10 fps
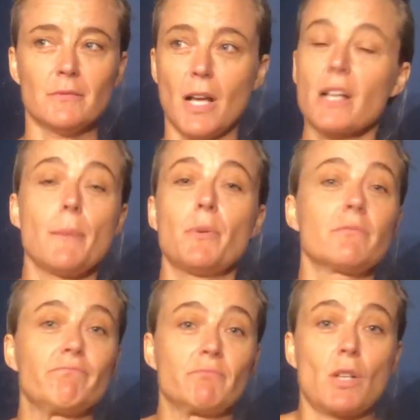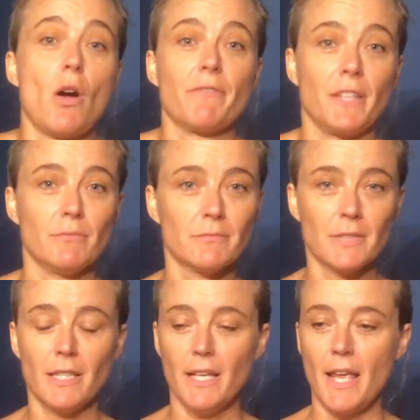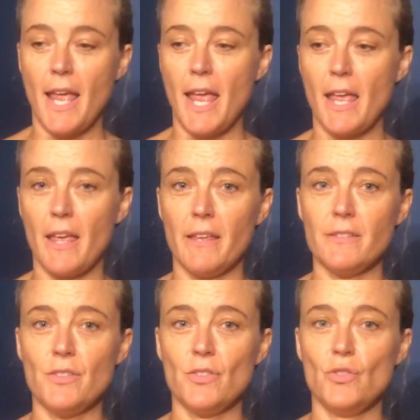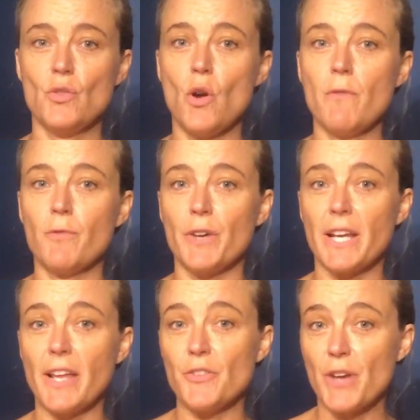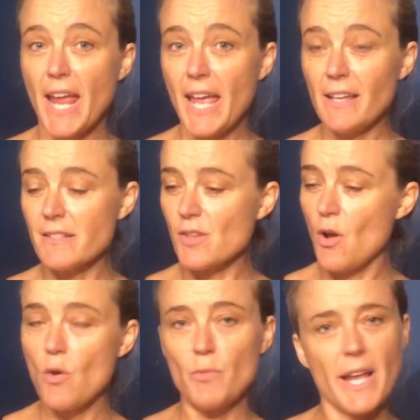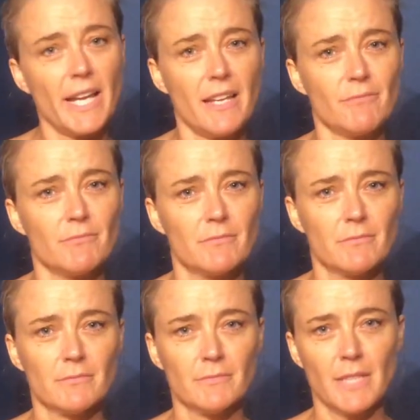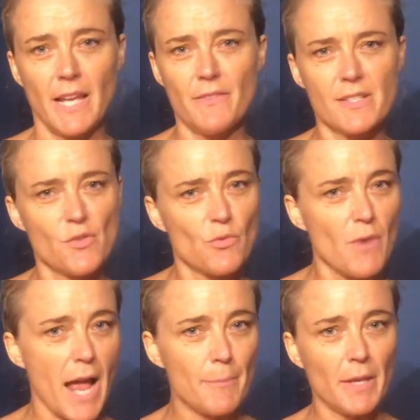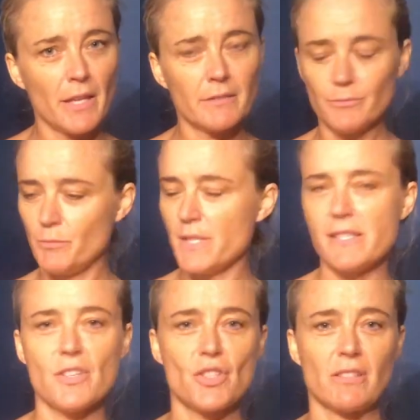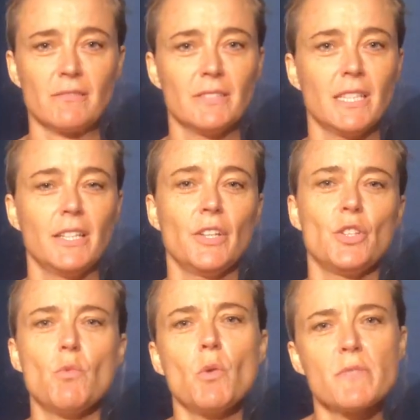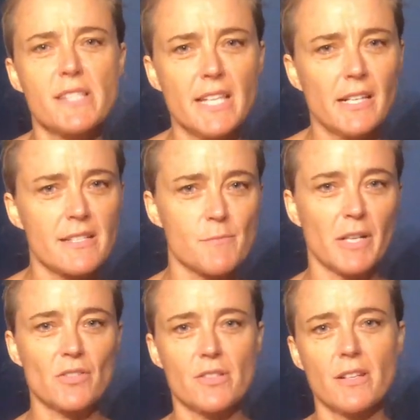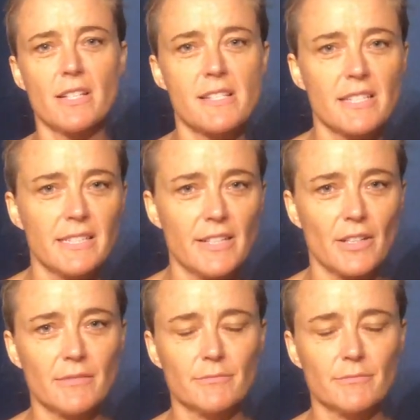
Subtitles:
a cup of coffee, and you go for it and your hand is already in this grabbing position, you won't see it as much. It's not as clear.